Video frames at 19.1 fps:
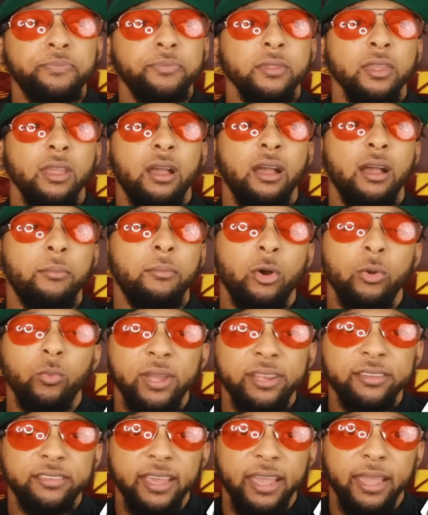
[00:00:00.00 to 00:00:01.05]
On
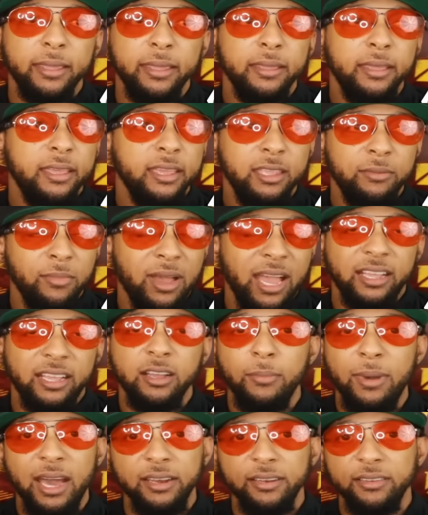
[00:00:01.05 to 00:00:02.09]
Wednesday, he might come
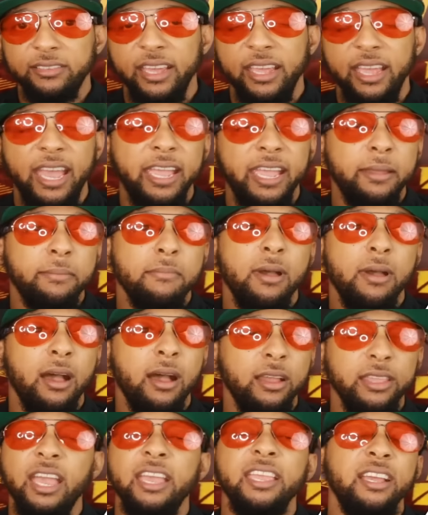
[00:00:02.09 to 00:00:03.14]
out and say, hey,
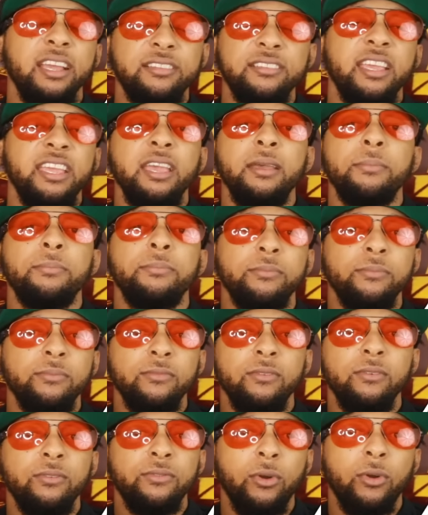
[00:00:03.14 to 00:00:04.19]
it's a hip
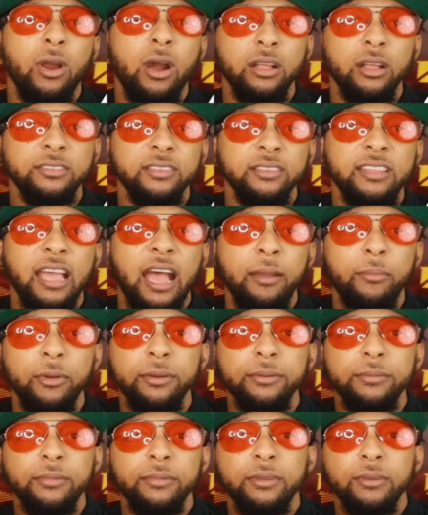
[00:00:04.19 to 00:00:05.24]
for Austin Seibert,
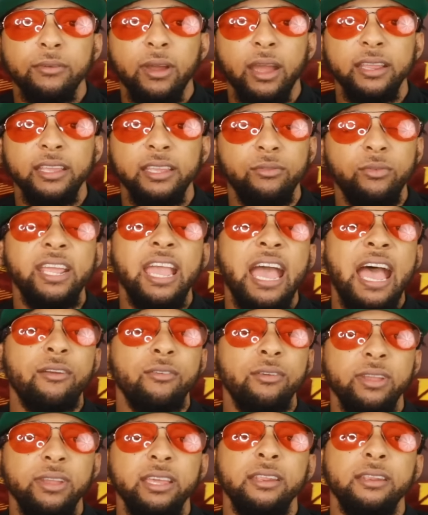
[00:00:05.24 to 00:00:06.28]
right? He
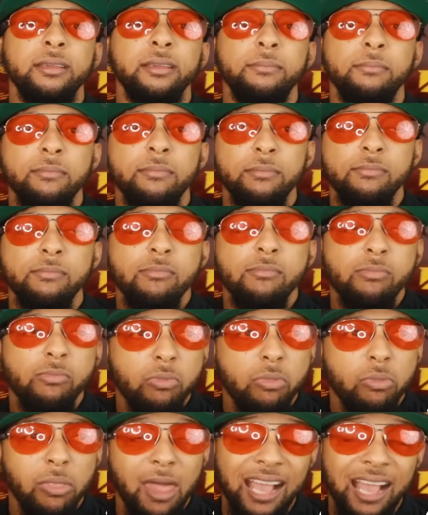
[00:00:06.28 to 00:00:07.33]
re-aggravated it.
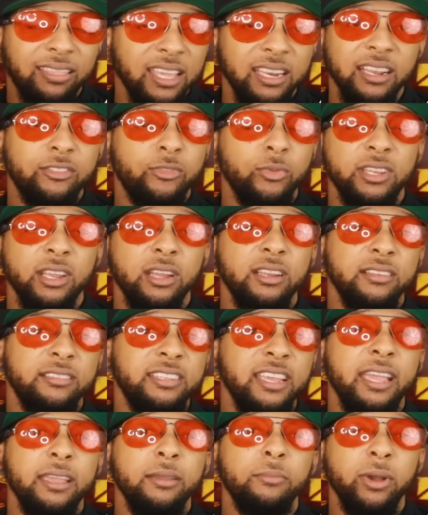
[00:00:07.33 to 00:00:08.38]
I think that's what they're going to
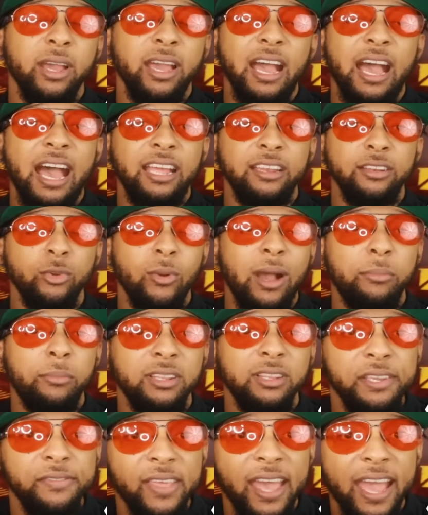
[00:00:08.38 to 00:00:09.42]
say. But do I
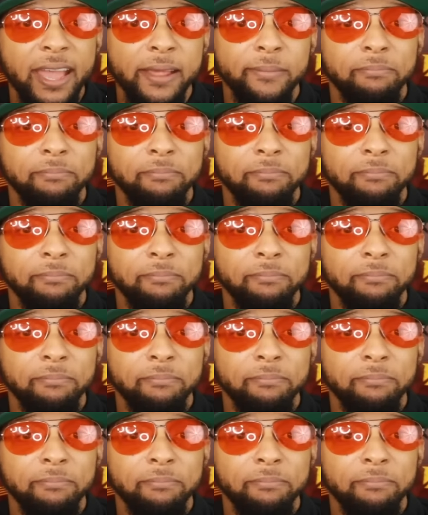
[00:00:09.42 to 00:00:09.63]
believe that?